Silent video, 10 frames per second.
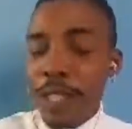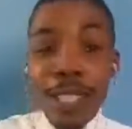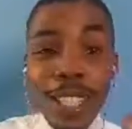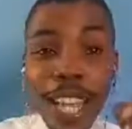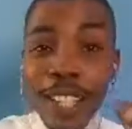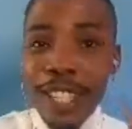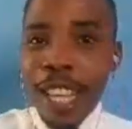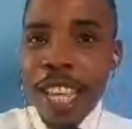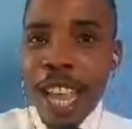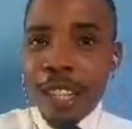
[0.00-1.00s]

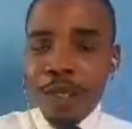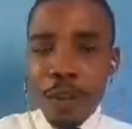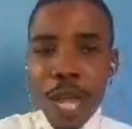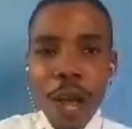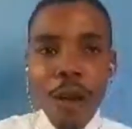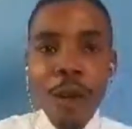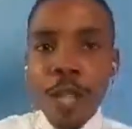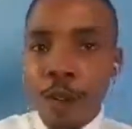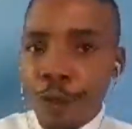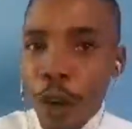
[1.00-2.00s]
60 years from now,
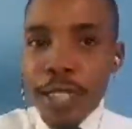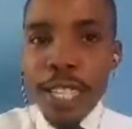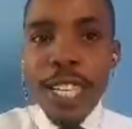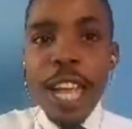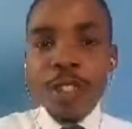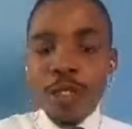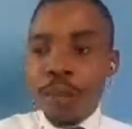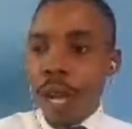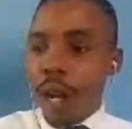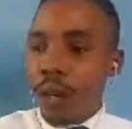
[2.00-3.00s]
40 years
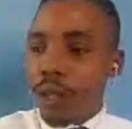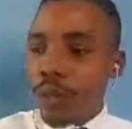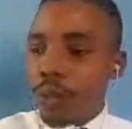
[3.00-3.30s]
from now,